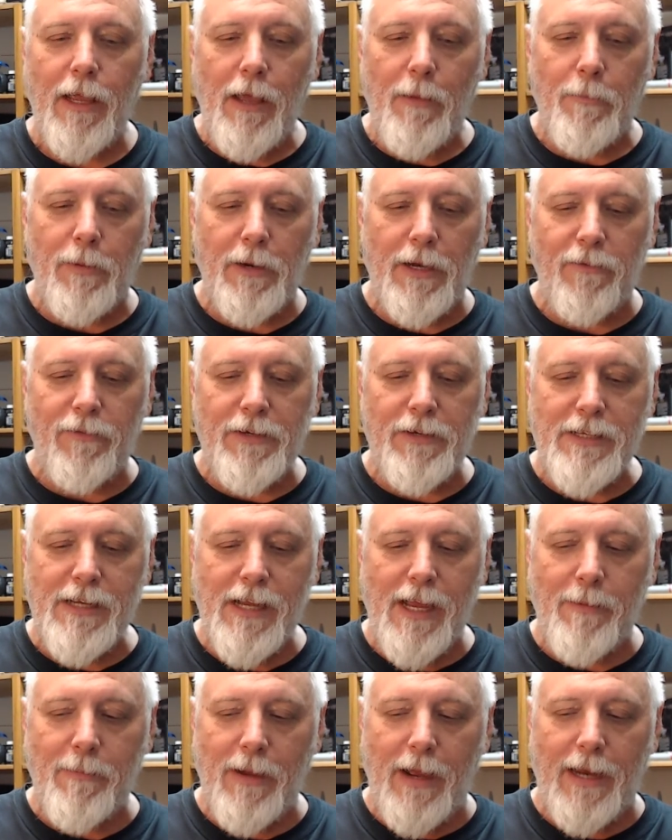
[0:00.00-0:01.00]
But every
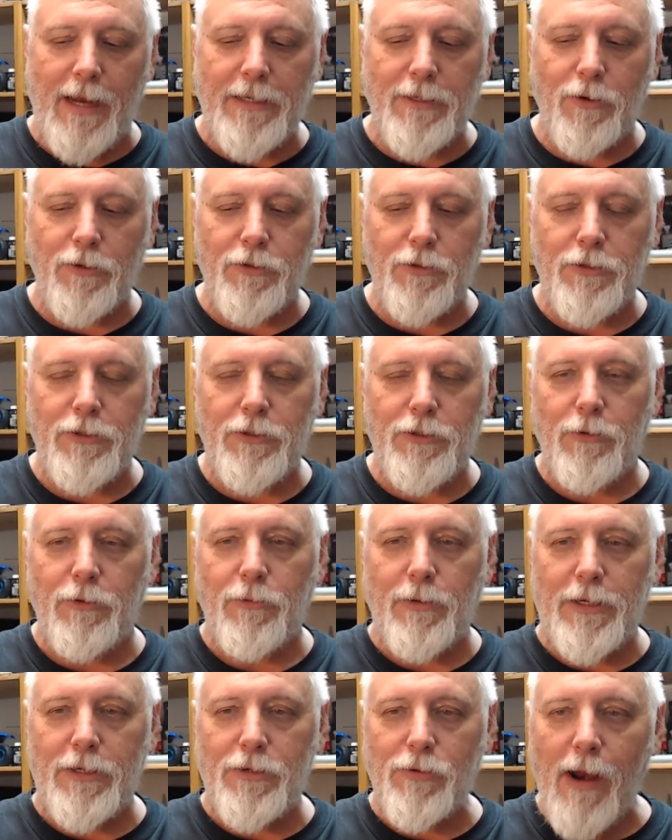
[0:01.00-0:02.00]
time I'd go to do a
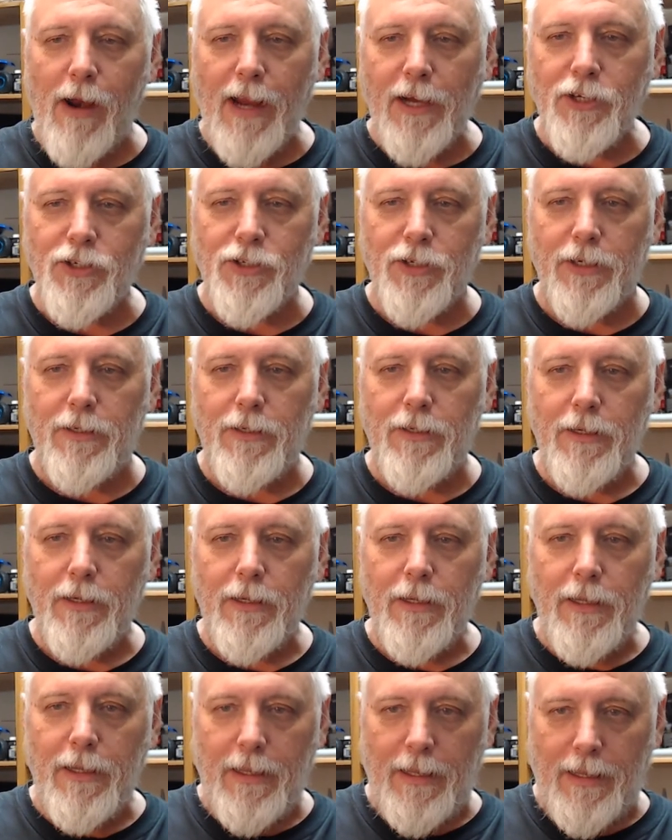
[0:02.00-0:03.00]
retraction,
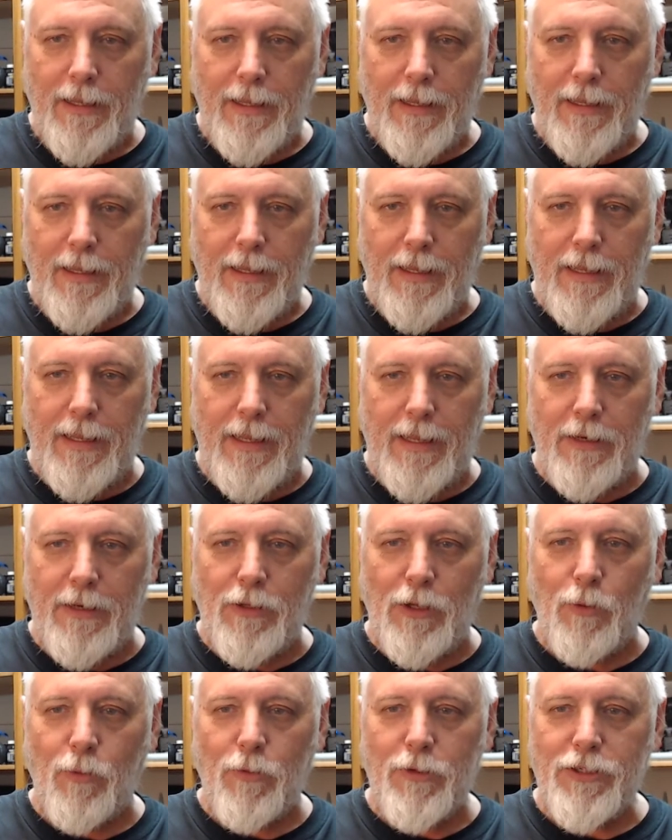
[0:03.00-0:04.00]

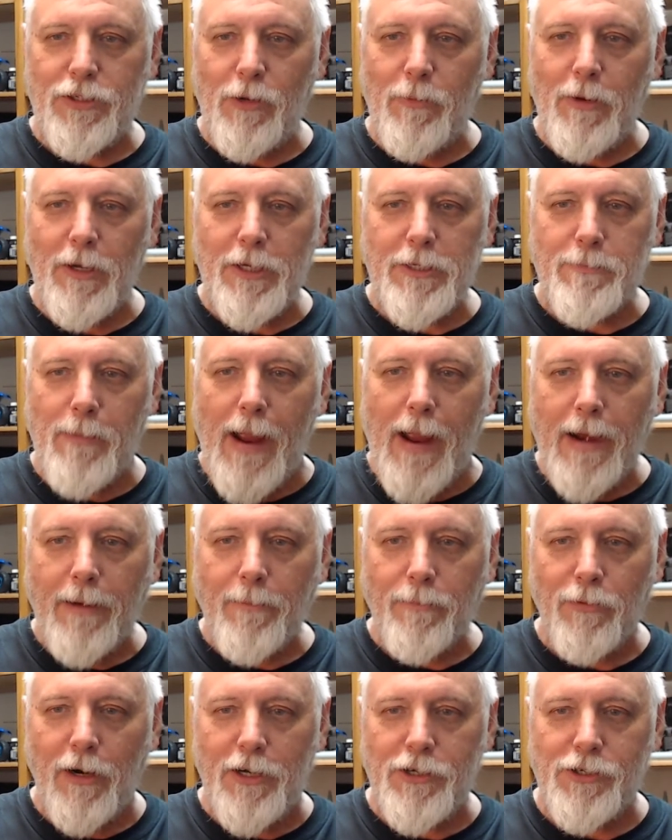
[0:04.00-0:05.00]
there was so much back
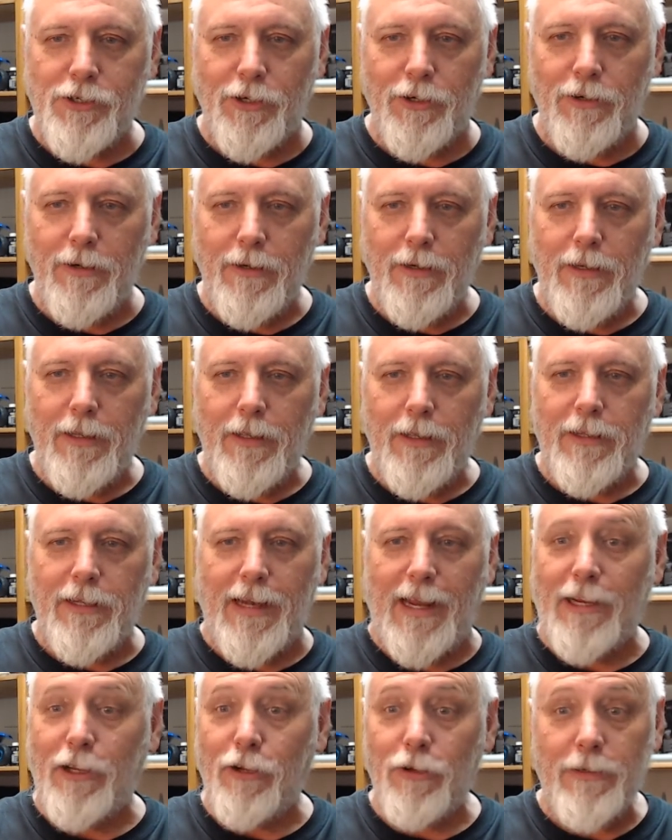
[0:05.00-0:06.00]
pressure that
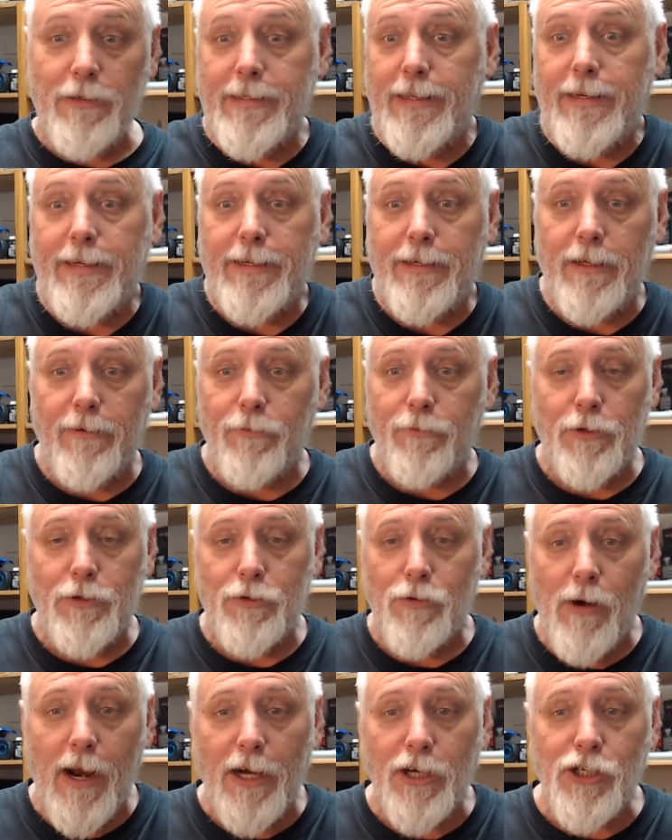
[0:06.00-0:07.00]
I couldn't get enough
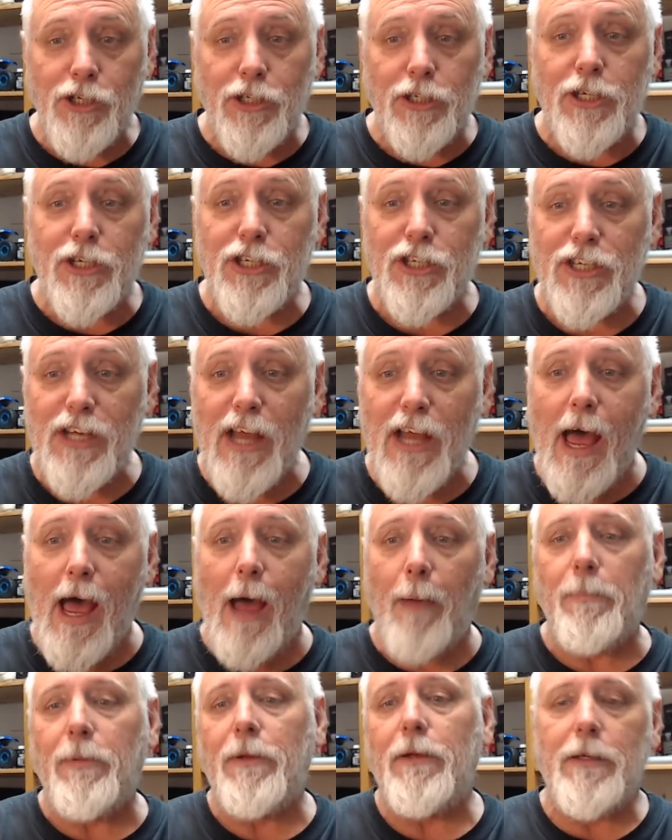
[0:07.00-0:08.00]
retraction to
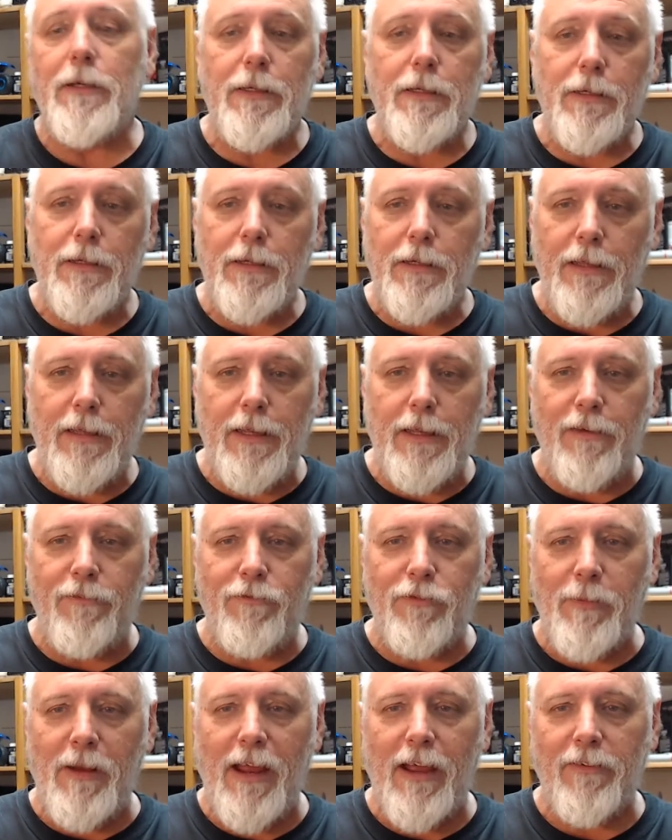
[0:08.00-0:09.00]
stop it
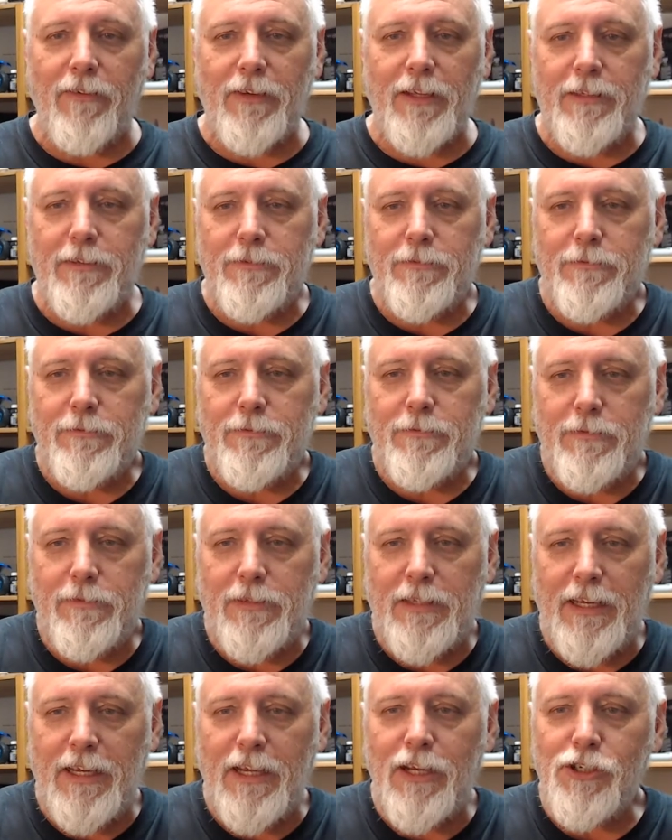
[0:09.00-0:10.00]
from having
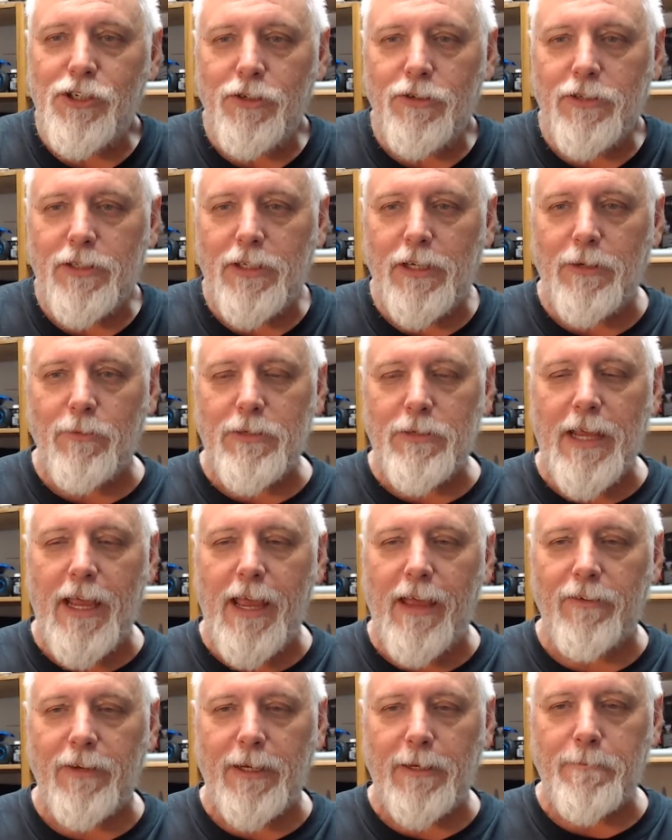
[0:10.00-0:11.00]
the issues that it was
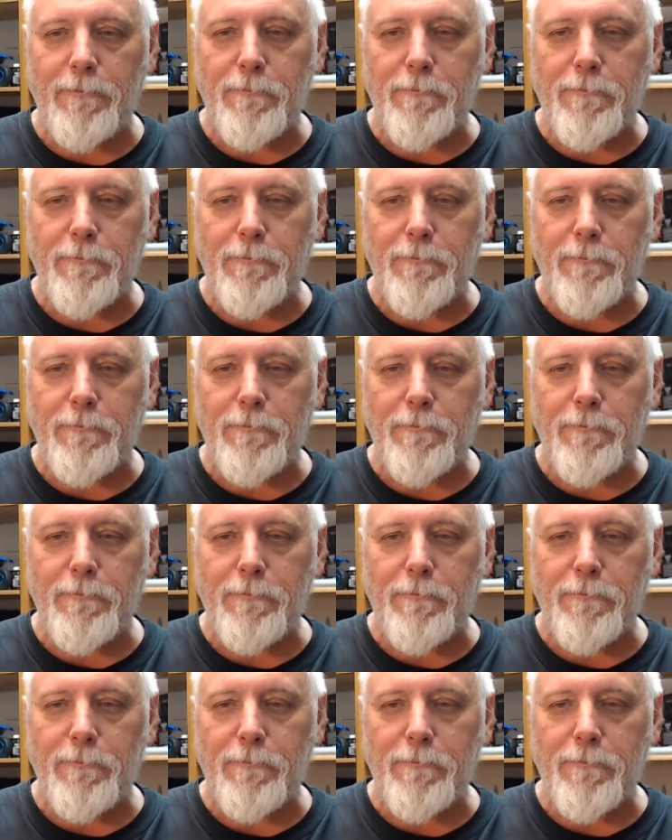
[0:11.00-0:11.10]
having.